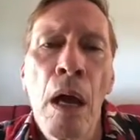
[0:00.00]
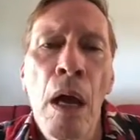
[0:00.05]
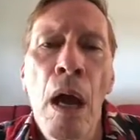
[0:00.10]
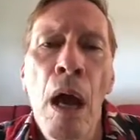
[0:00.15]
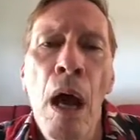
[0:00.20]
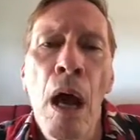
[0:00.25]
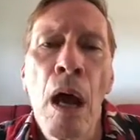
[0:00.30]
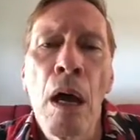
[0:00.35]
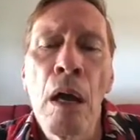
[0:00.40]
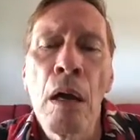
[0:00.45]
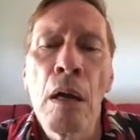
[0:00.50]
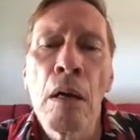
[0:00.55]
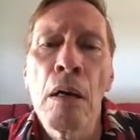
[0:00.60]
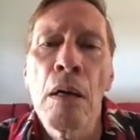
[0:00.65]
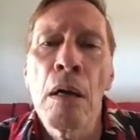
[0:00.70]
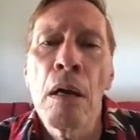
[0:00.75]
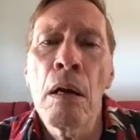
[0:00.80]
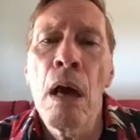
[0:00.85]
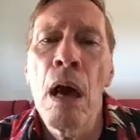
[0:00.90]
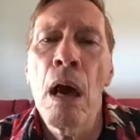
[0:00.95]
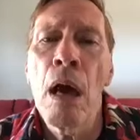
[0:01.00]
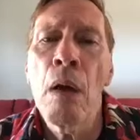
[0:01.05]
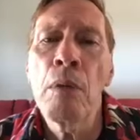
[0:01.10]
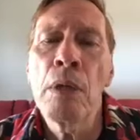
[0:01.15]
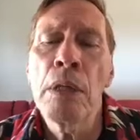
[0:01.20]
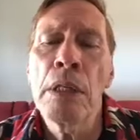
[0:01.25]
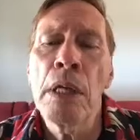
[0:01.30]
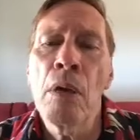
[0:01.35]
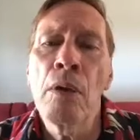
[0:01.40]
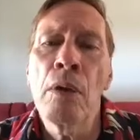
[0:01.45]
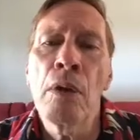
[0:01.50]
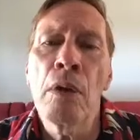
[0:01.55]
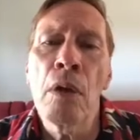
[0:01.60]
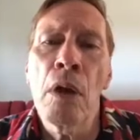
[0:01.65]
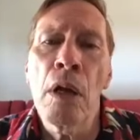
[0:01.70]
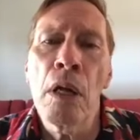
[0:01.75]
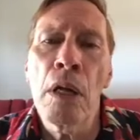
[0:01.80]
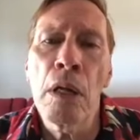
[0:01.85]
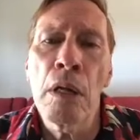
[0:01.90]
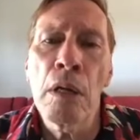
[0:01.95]
uh, I went down there
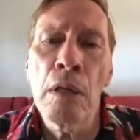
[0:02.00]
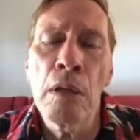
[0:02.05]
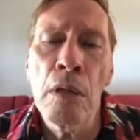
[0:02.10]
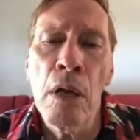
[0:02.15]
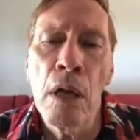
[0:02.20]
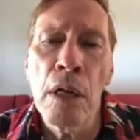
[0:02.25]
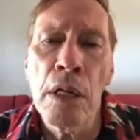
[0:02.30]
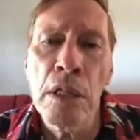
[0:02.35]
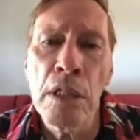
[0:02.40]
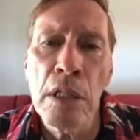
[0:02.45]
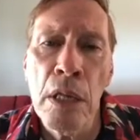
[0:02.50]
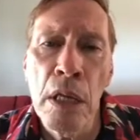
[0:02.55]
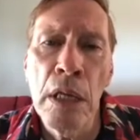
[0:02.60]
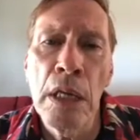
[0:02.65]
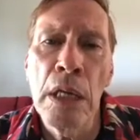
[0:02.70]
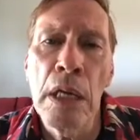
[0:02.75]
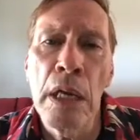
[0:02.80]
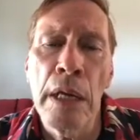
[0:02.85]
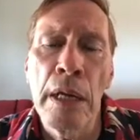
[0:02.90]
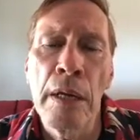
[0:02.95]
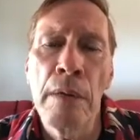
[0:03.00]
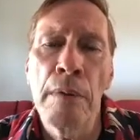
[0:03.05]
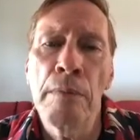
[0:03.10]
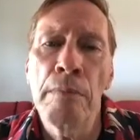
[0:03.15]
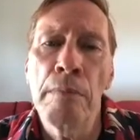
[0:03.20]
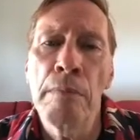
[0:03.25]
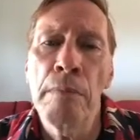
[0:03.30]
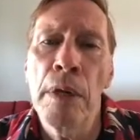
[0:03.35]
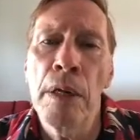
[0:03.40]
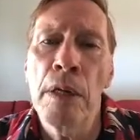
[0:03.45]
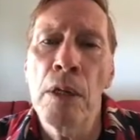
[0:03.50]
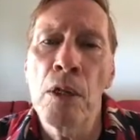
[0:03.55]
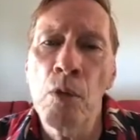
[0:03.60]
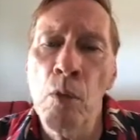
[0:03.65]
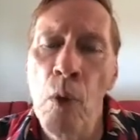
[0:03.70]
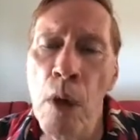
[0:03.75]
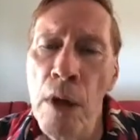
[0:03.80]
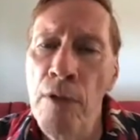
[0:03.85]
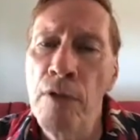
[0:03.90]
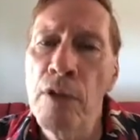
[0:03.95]
on a, on a Sunday night and his
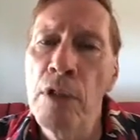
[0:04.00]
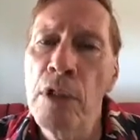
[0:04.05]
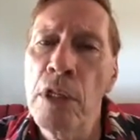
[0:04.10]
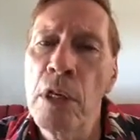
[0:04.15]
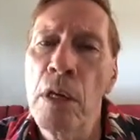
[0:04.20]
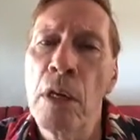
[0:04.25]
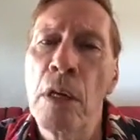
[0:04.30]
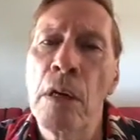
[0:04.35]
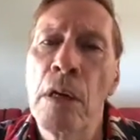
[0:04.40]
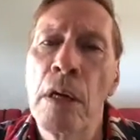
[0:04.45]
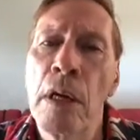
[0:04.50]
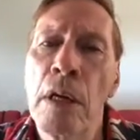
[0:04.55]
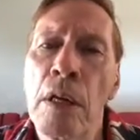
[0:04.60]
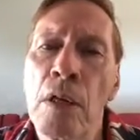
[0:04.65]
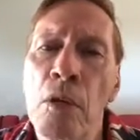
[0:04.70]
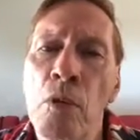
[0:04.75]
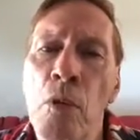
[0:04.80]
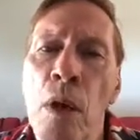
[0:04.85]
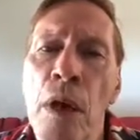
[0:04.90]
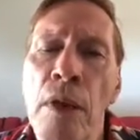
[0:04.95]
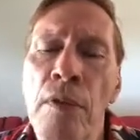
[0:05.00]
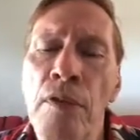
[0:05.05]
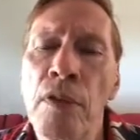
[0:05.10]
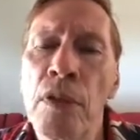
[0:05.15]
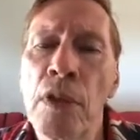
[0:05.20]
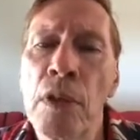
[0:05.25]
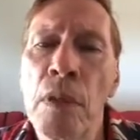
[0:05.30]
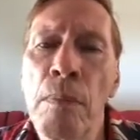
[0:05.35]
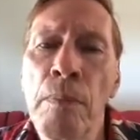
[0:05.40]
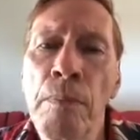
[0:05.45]
wife was there and his wife's